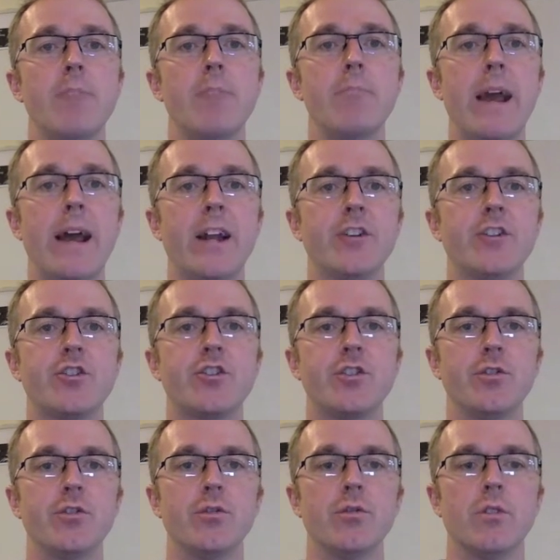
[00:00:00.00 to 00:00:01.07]
managed
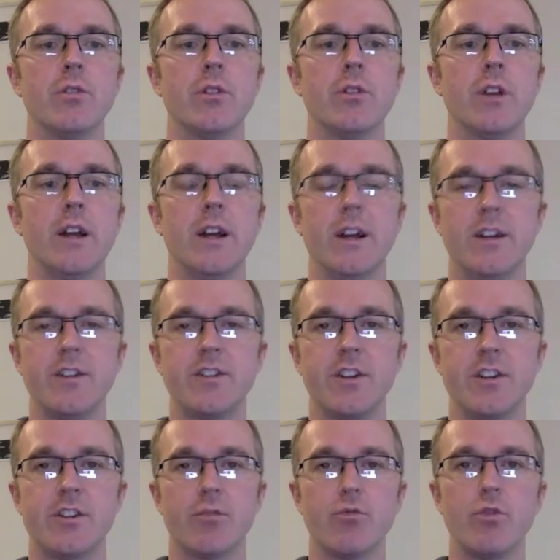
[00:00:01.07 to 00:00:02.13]
to,
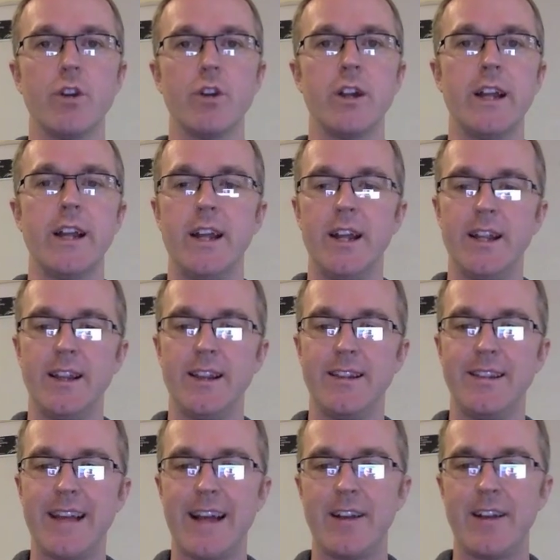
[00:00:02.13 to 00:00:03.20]
To, to
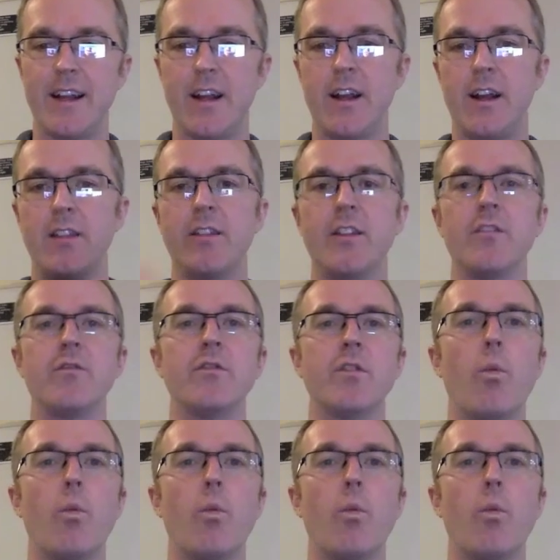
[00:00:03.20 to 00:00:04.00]
really, that, that the,